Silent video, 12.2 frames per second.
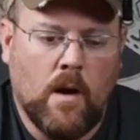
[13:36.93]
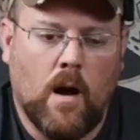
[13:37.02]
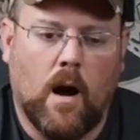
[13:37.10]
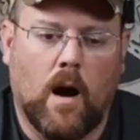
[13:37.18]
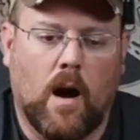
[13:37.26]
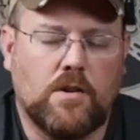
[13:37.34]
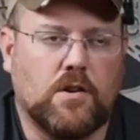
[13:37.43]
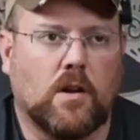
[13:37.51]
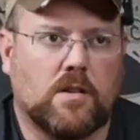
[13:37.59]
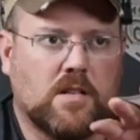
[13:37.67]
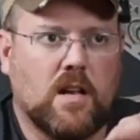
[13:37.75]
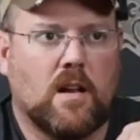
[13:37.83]
as you
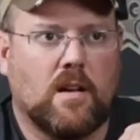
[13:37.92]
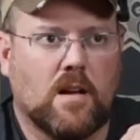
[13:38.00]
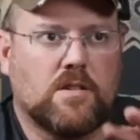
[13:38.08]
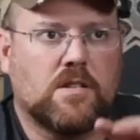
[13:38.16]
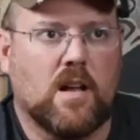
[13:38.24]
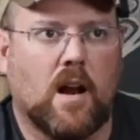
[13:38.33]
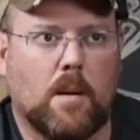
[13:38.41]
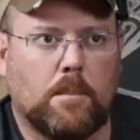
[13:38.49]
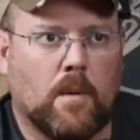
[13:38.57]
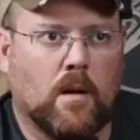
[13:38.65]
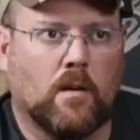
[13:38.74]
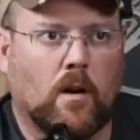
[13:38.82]
can see, it does set up
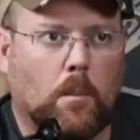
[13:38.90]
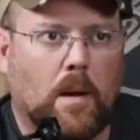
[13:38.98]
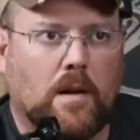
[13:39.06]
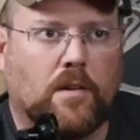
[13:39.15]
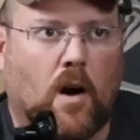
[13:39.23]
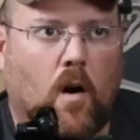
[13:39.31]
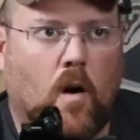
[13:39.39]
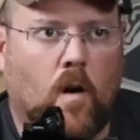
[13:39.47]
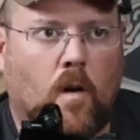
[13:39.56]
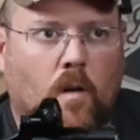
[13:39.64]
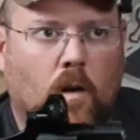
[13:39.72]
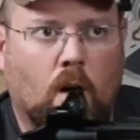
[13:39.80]
a little bit
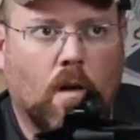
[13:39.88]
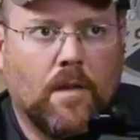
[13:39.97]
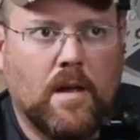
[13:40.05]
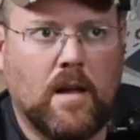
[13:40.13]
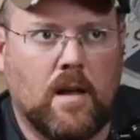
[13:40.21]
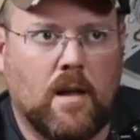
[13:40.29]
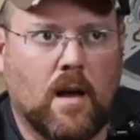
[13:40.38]
tall on the